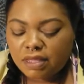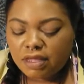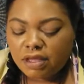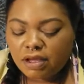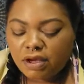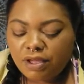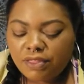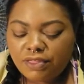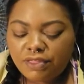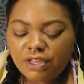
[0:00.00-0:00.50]

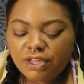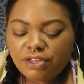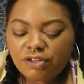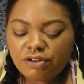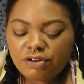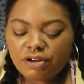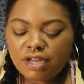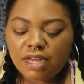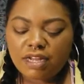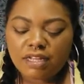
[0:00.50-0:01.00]
or that
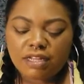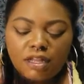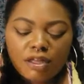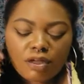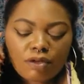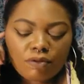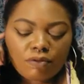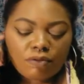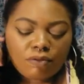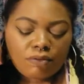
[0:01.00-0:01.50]
you're not
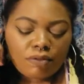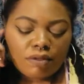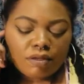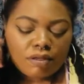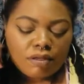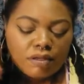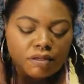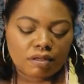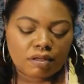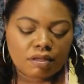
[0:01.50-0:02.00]
alone
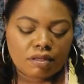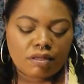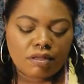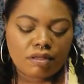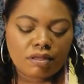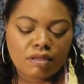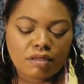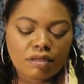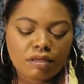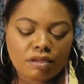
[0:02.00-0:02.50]

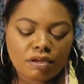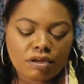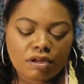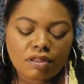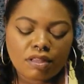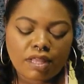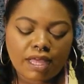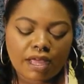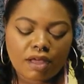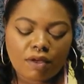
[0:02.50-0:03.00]
you
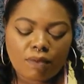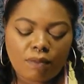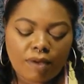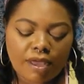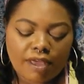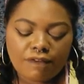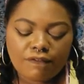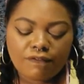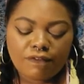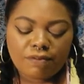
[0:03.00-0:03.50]
know like
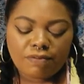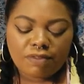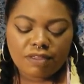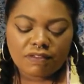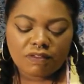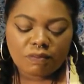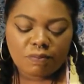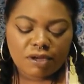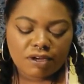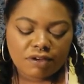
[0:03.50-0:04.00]
away from
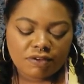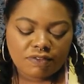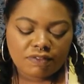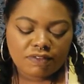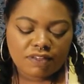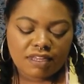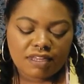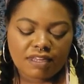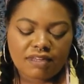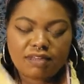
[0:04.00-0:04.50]
this
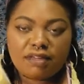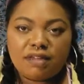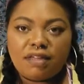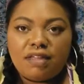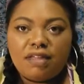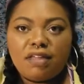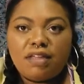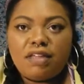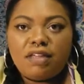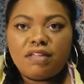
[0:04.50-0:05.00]
person
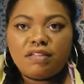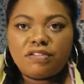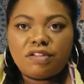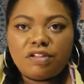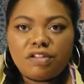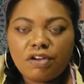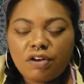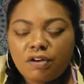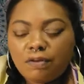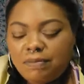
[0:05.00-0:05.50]
so
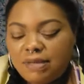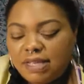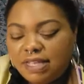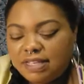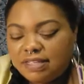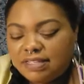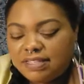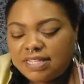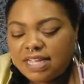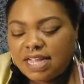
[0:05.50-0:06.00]
you're
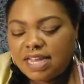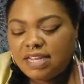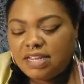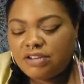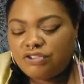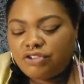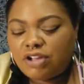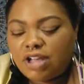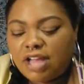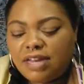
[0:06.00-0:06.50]
being
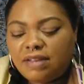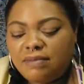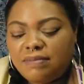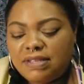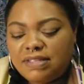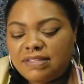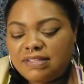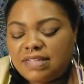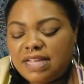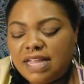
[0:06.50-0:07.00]
steady trying to
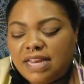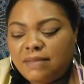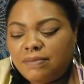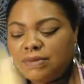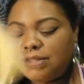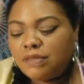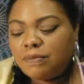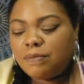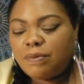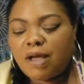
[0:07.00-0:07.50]
be steady
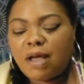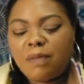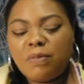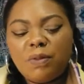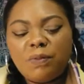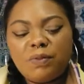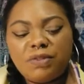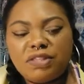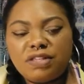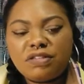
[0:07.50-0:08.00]
but the
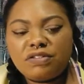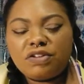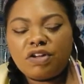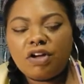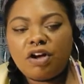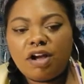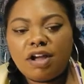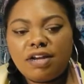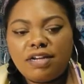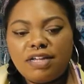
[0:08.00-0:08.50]
problem with this
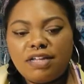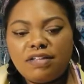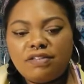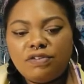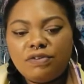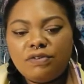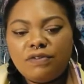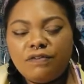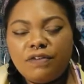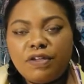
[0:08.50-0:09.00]
card
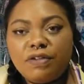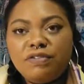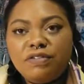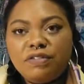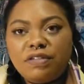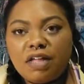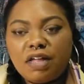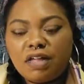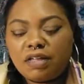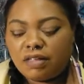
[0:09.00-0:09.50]
is you feel
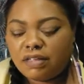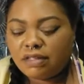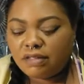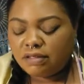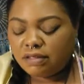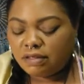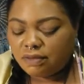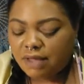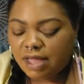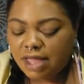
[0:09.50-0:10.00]
stuck
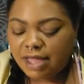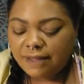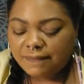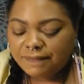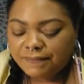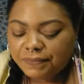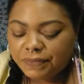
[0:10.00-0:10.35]
okay